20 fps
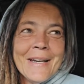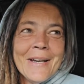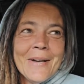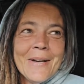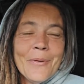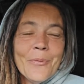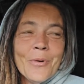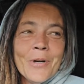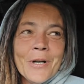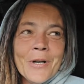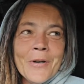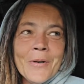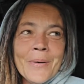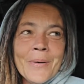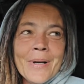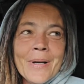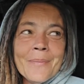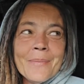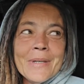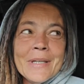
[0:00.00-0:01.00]
Well,
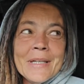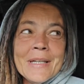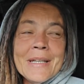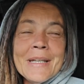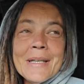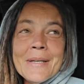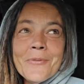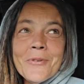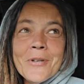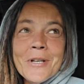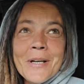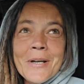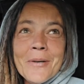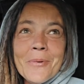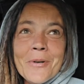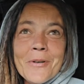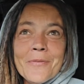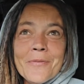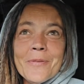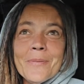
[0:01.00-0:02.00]
I'm getting what I
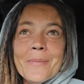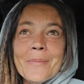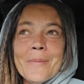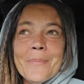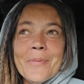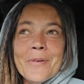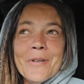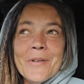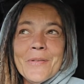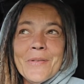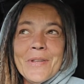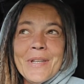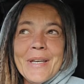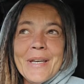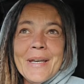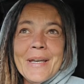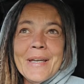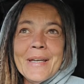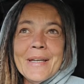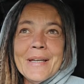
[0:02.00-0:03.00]
want for my
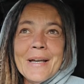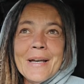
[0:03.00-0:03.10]
birthday.